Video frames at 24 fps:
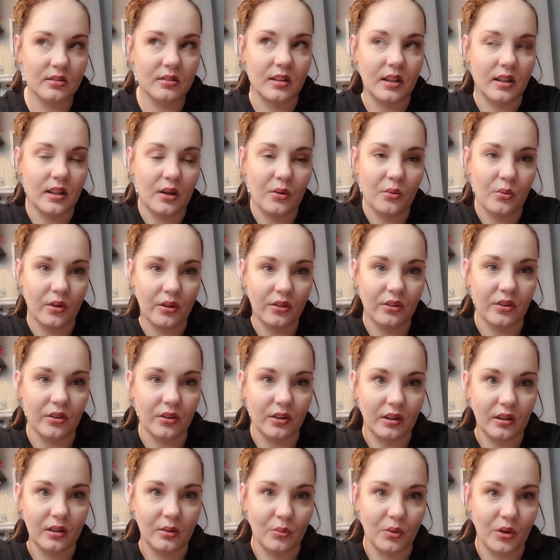like at 1:30
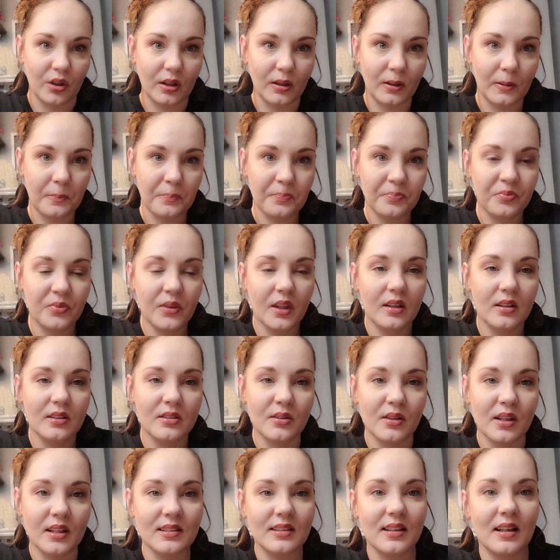in the morning.
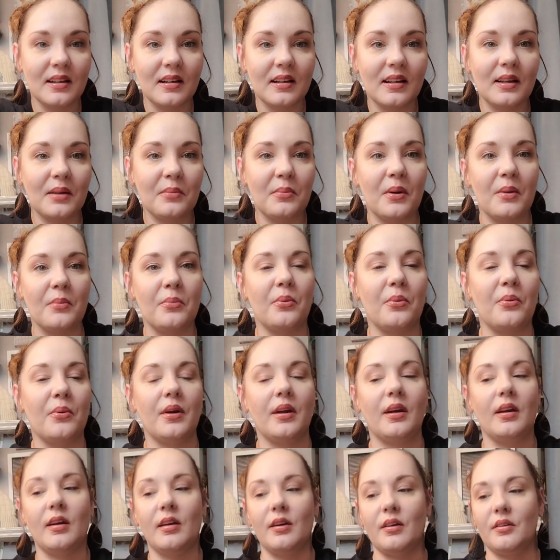So that's kind of like my
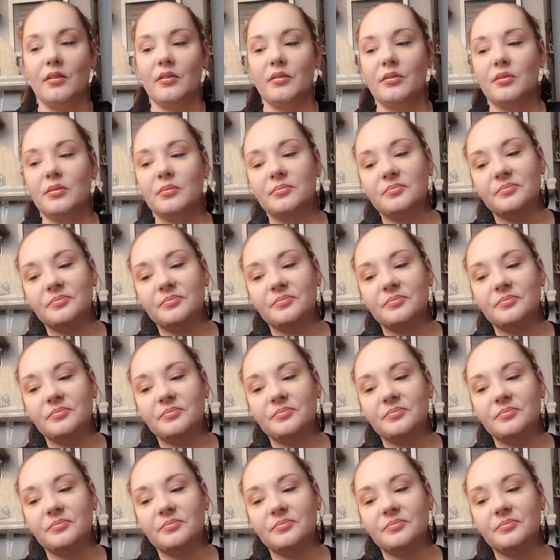point of